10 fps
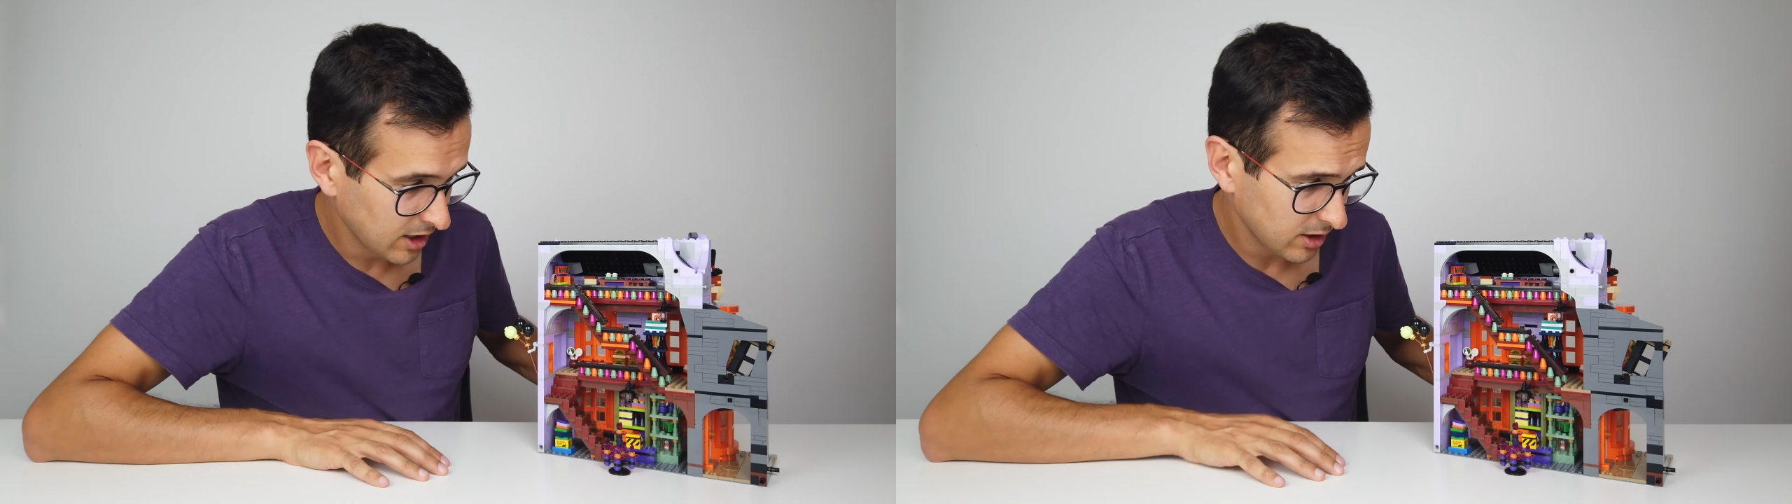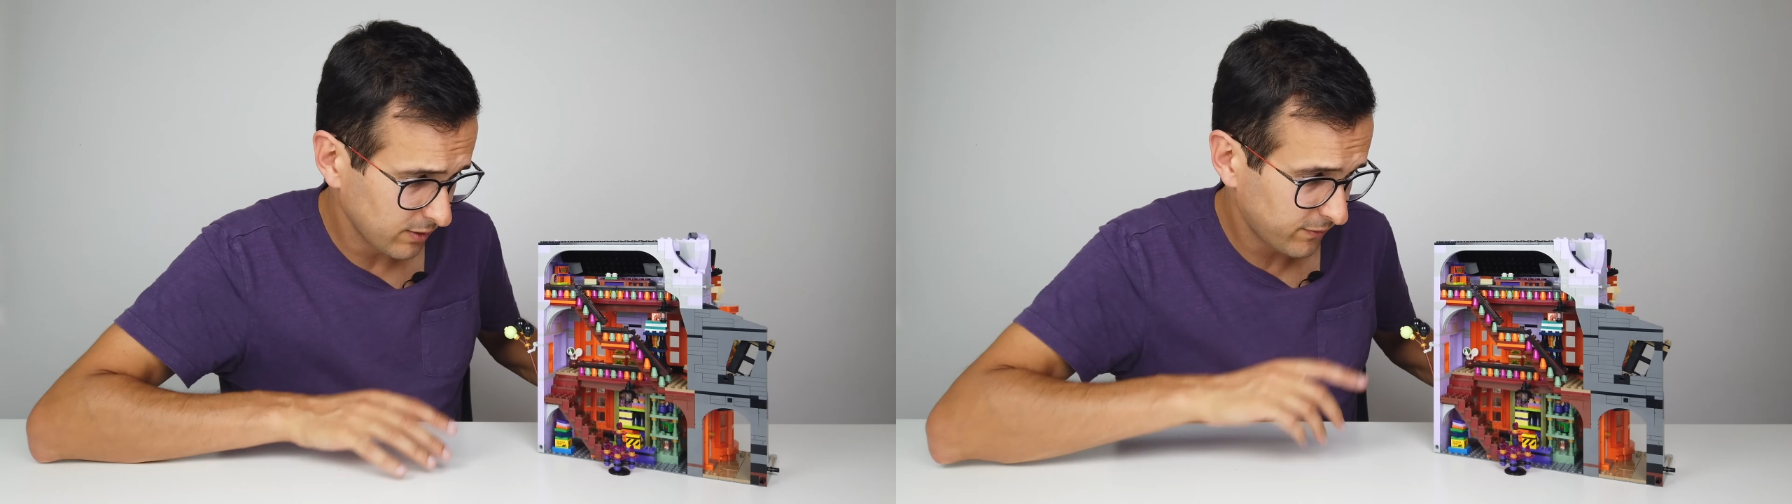
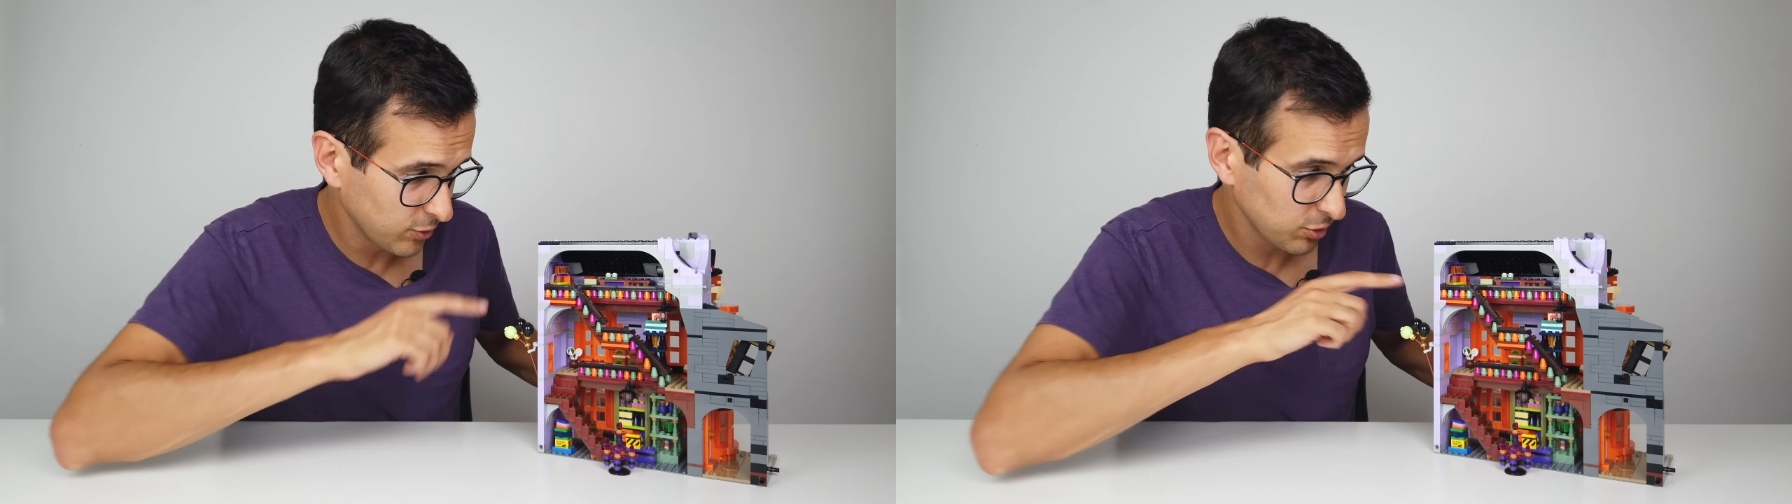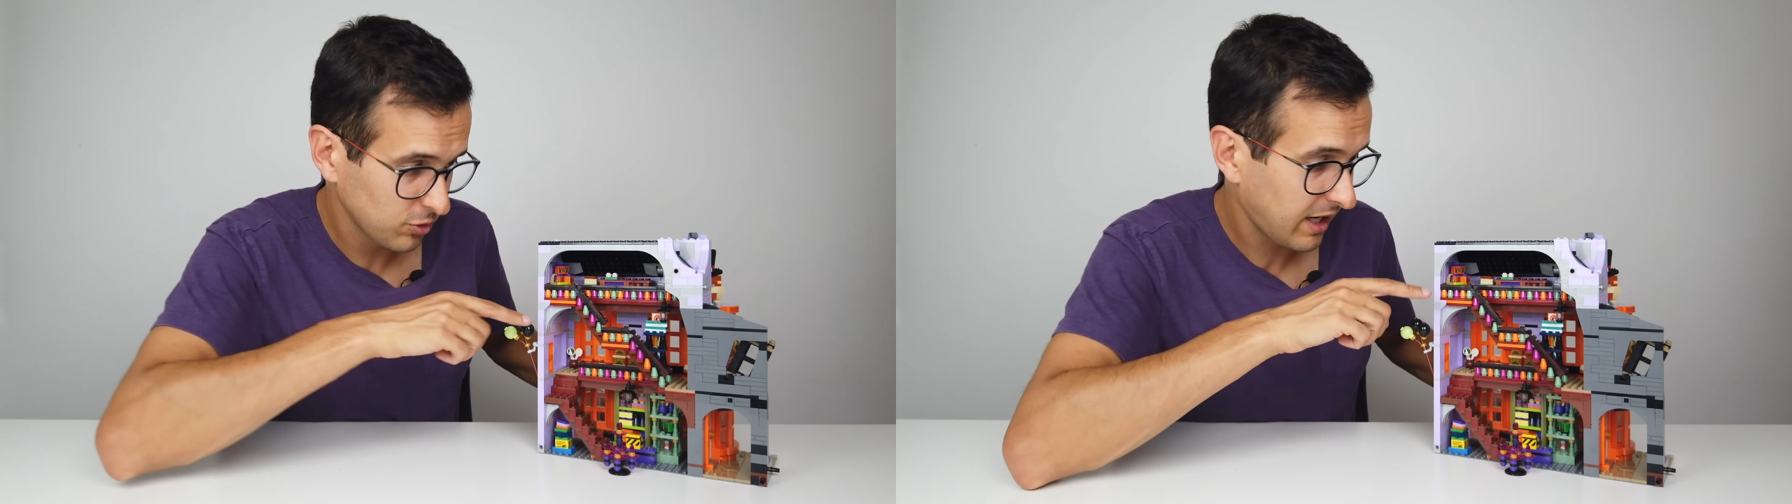If
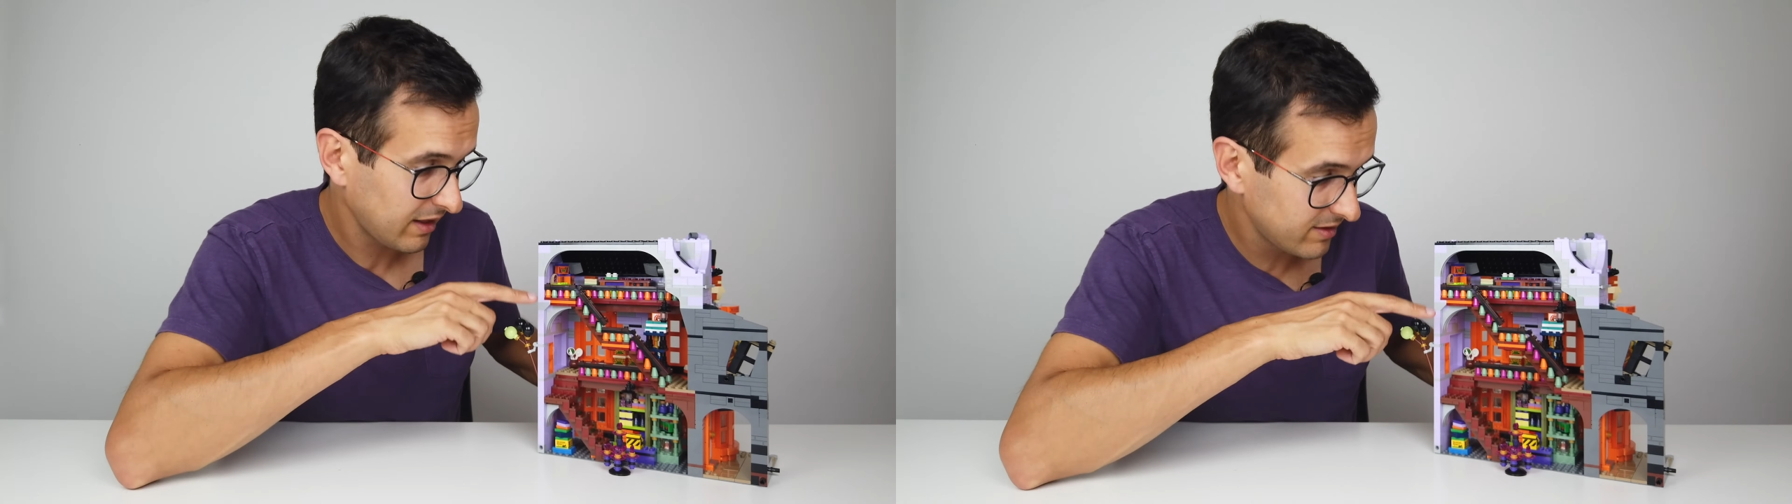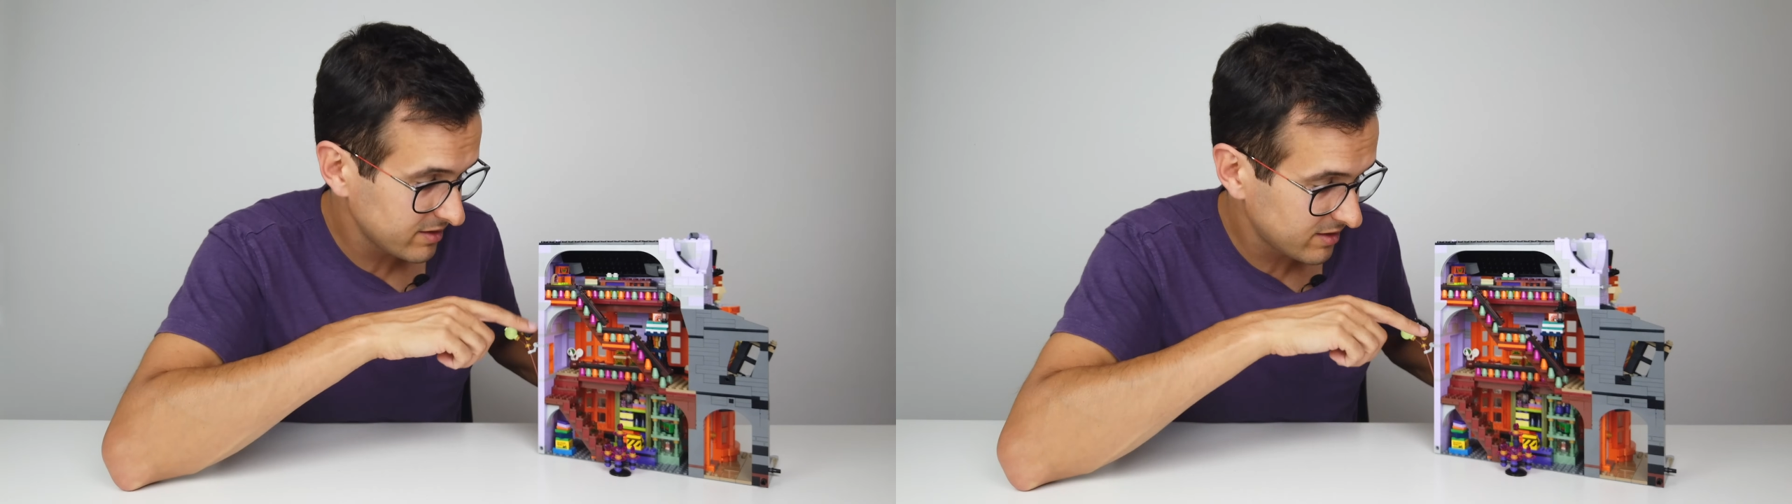you look
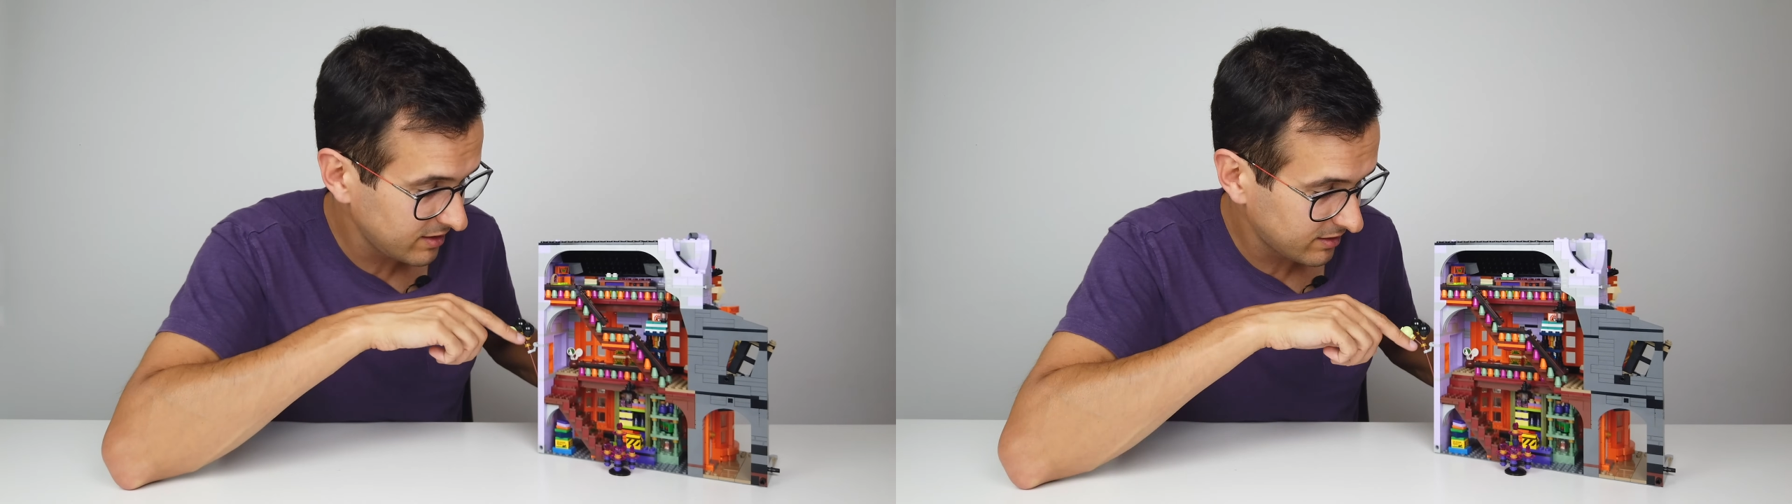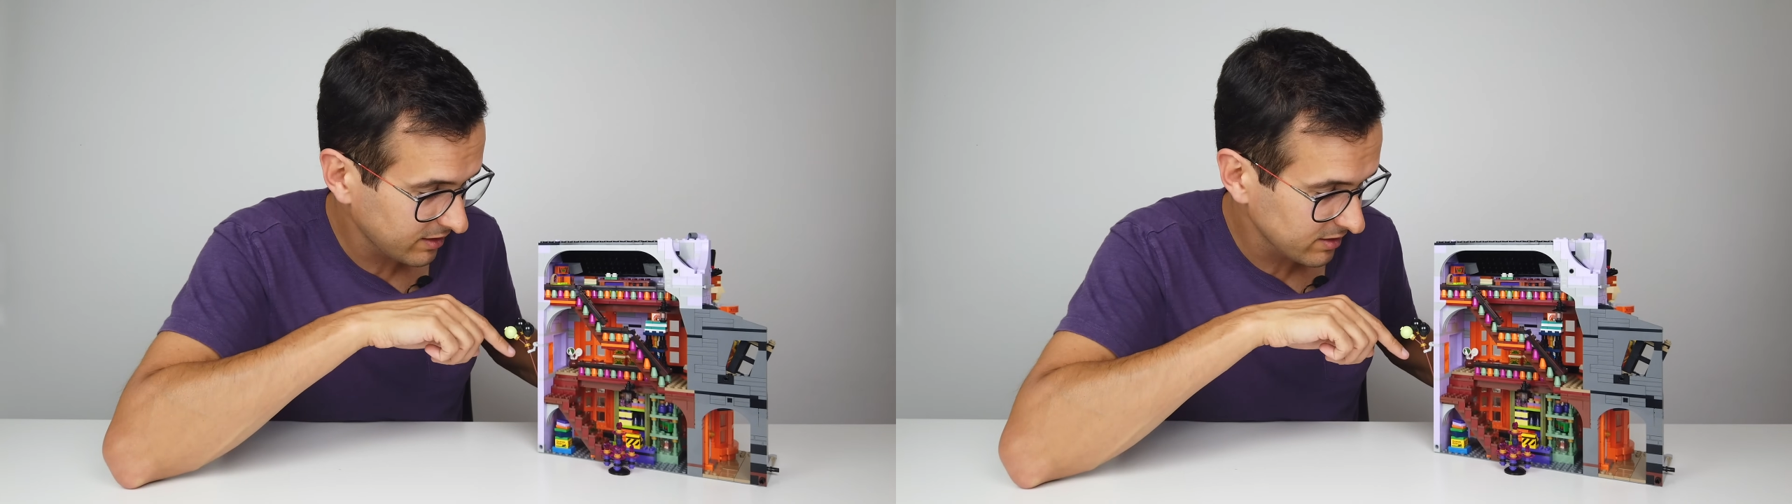at these
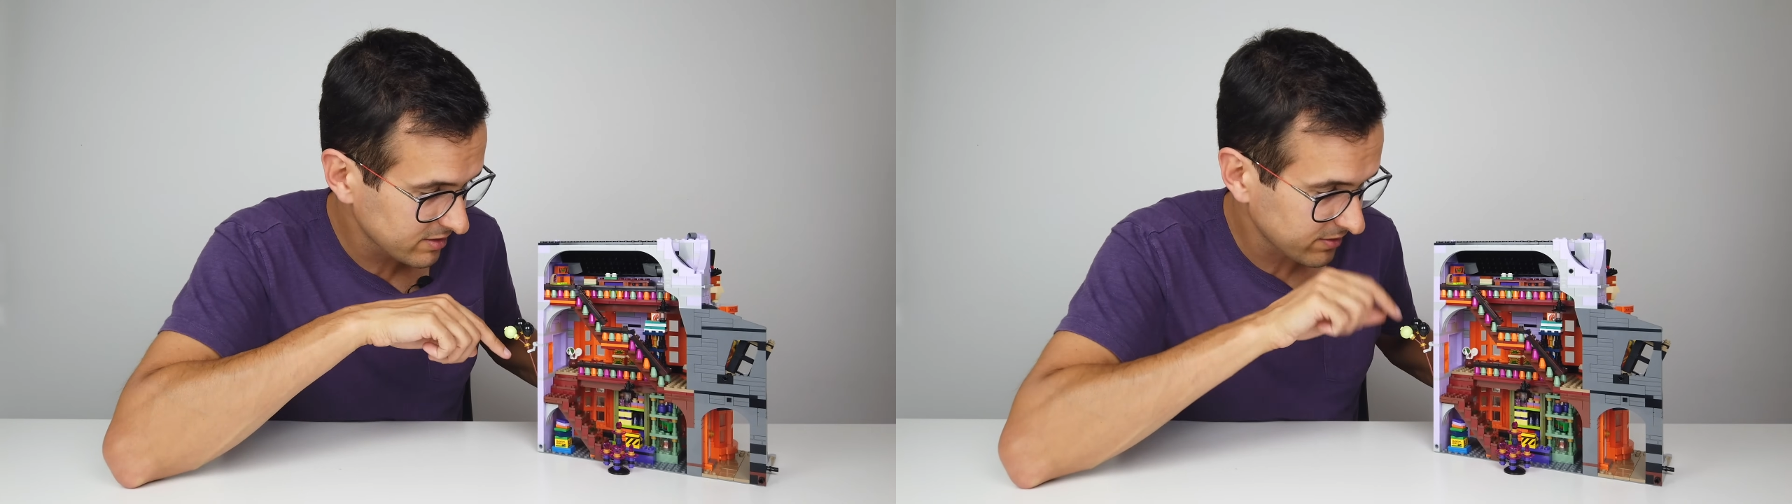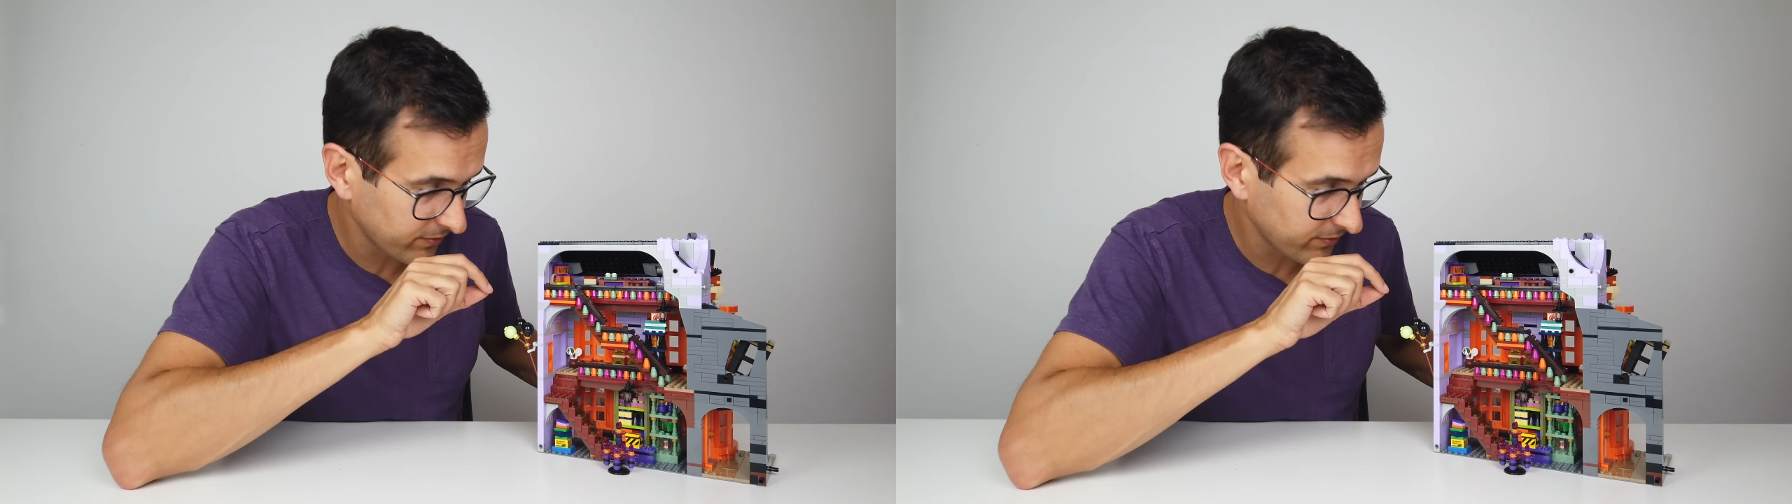details